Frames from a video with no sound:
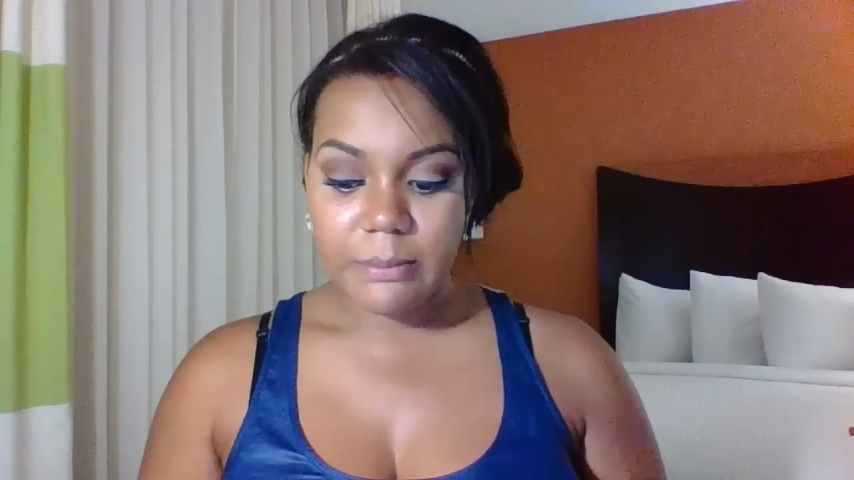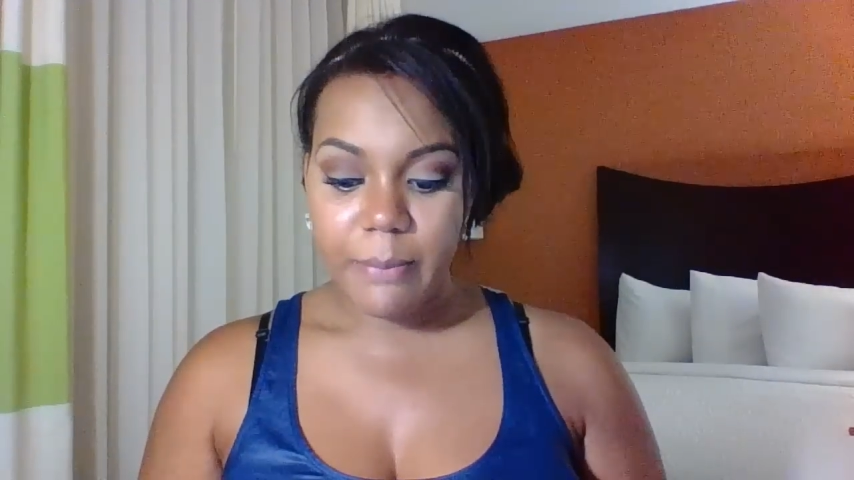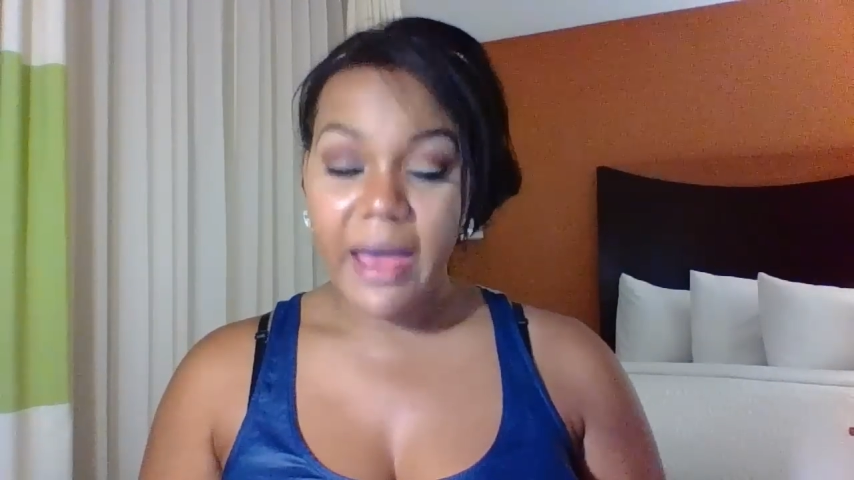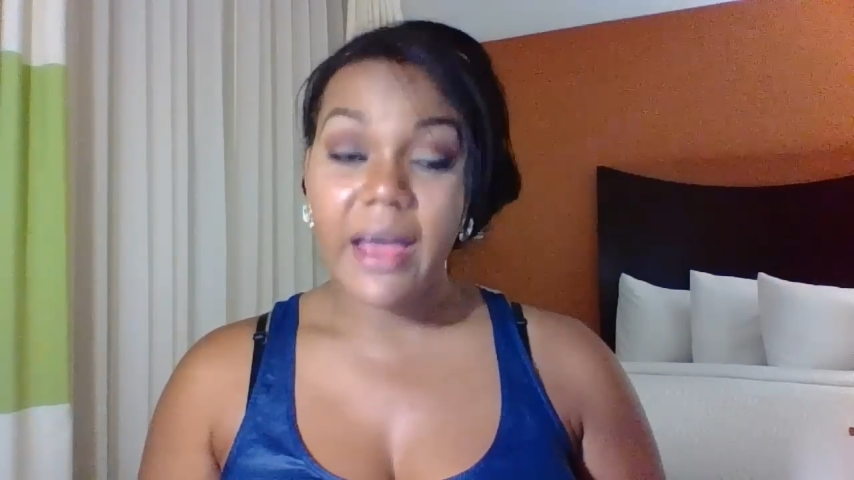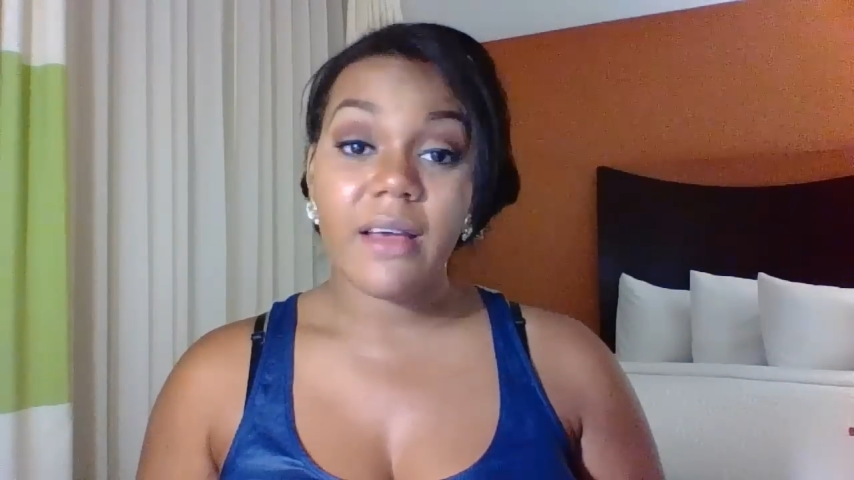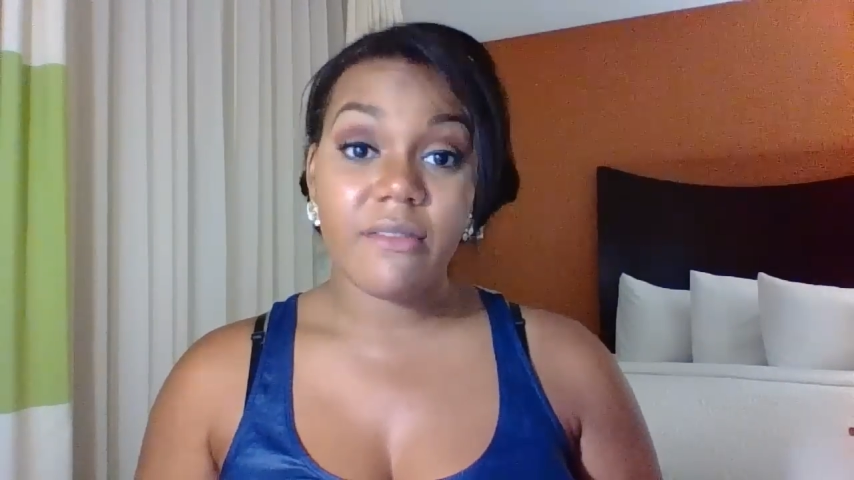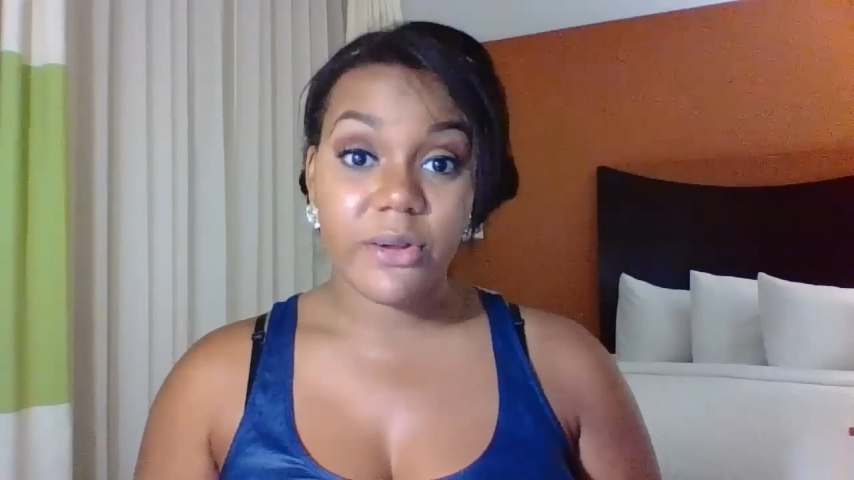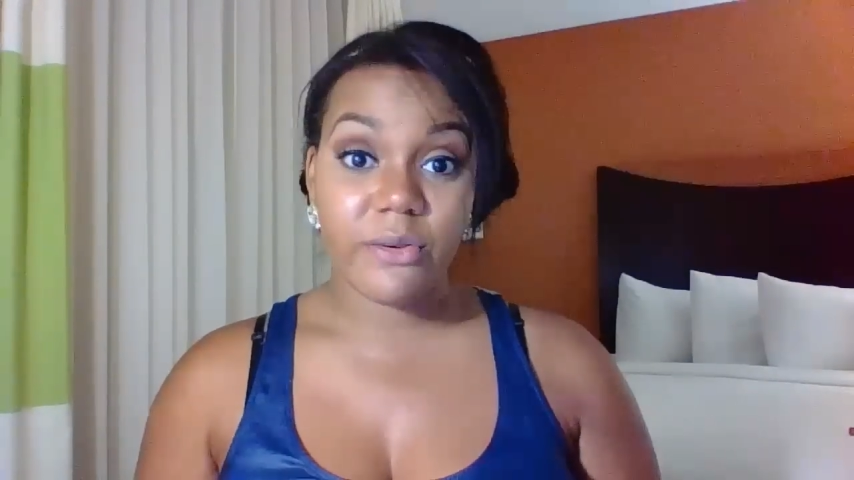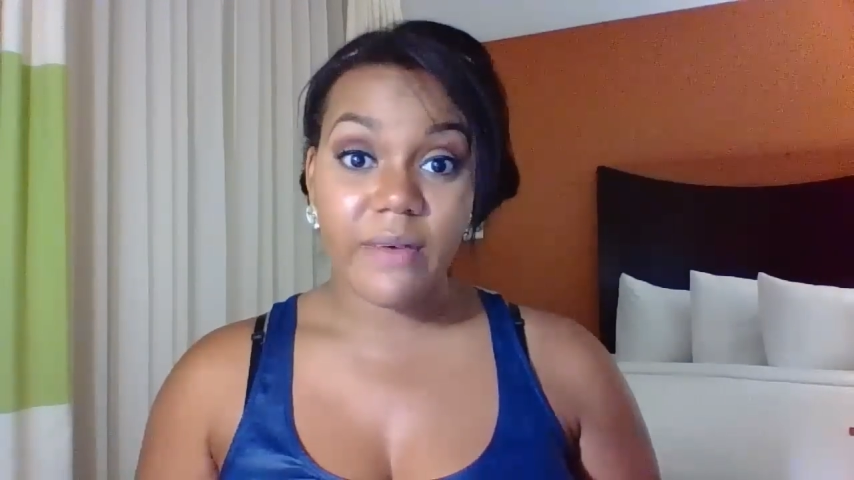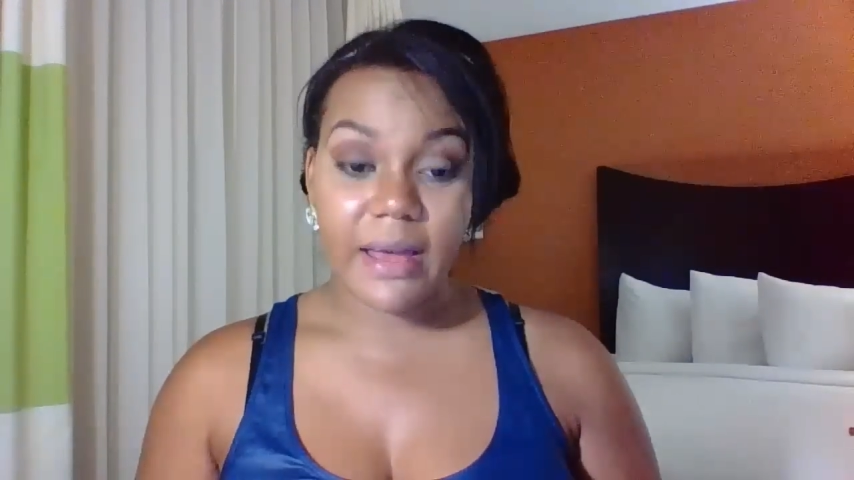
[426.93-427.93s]
pack
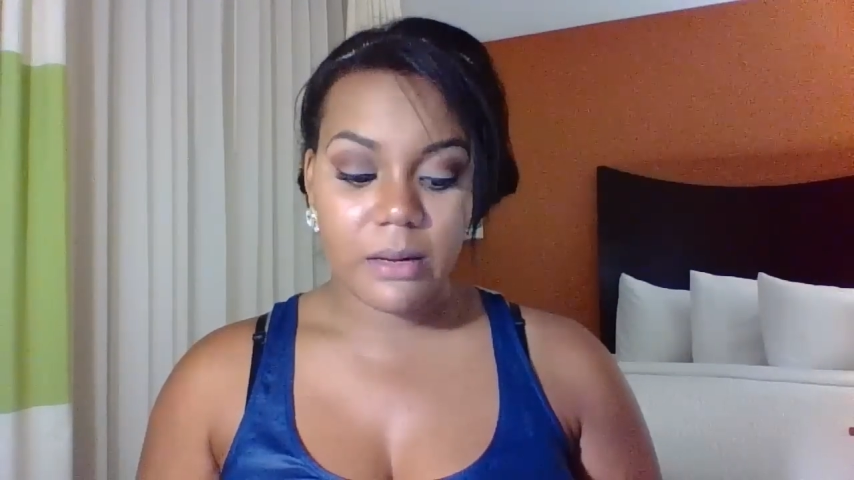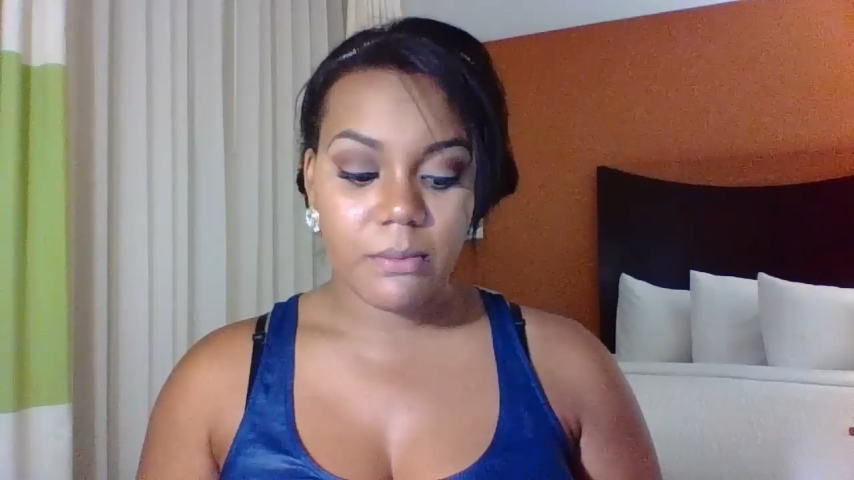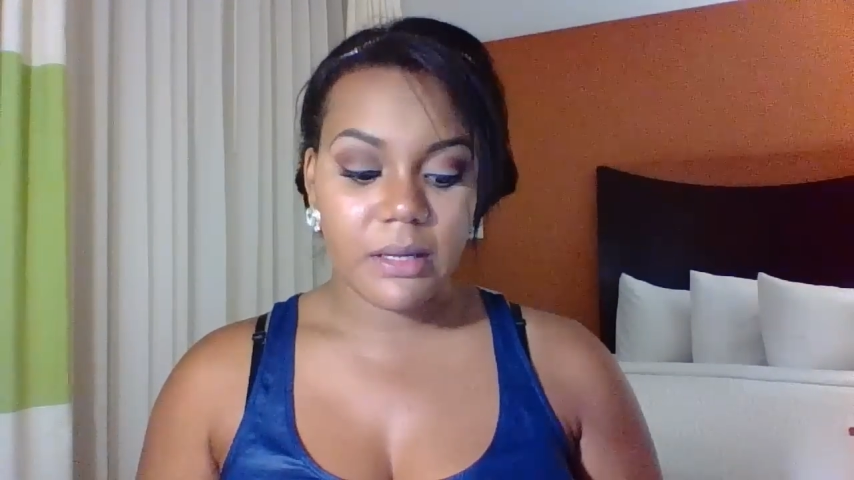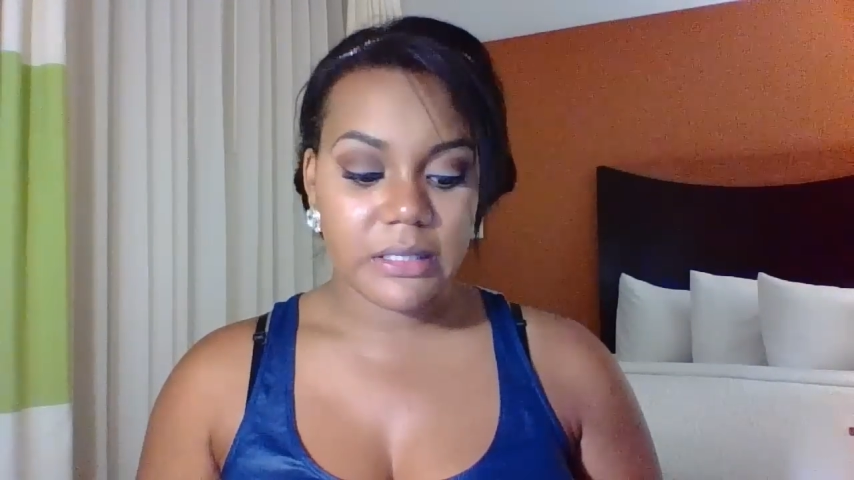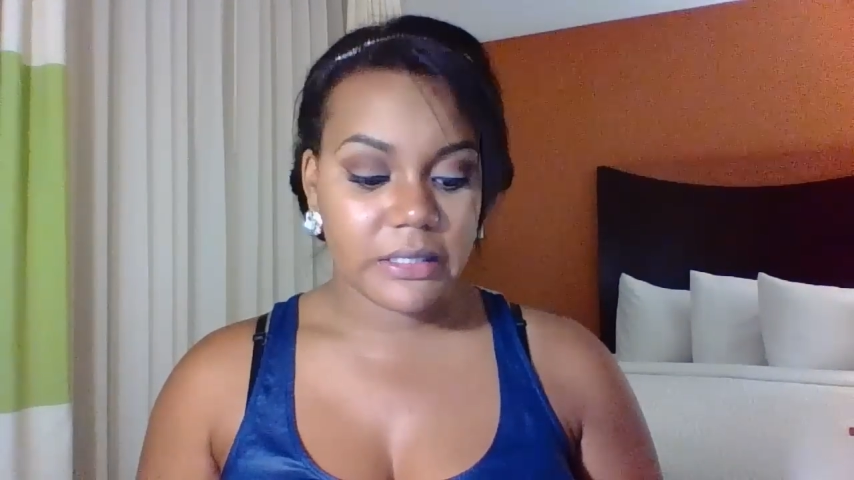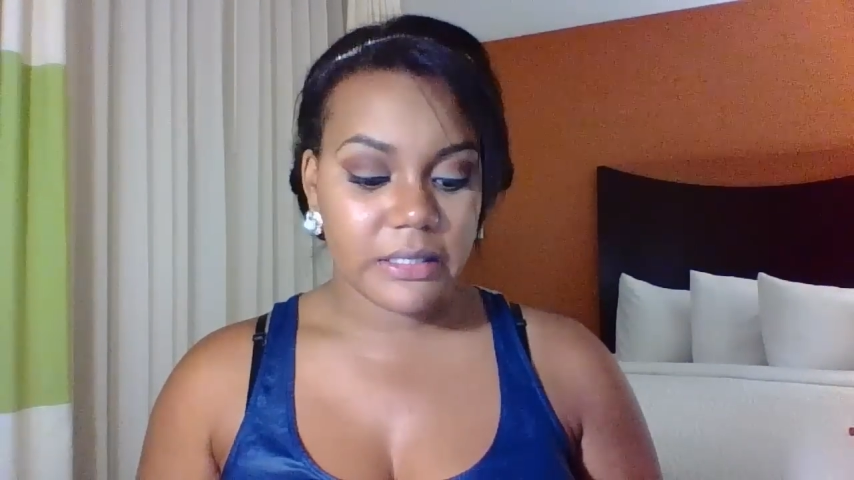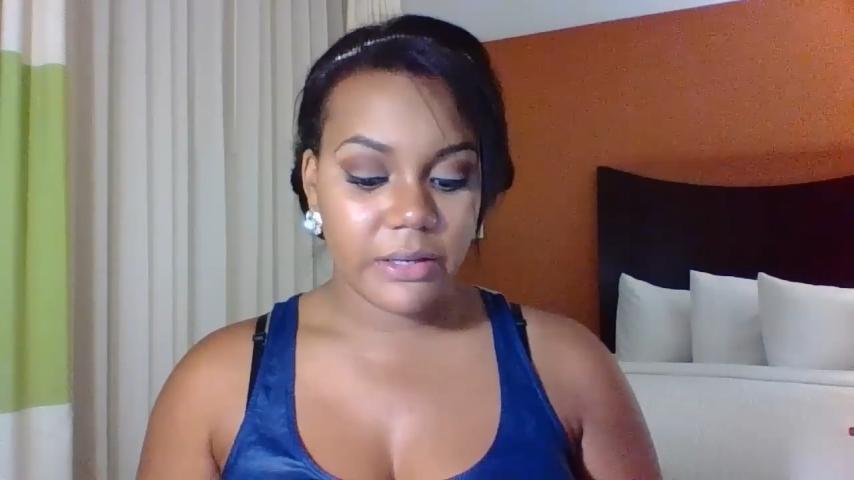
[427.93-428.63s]
your vitamins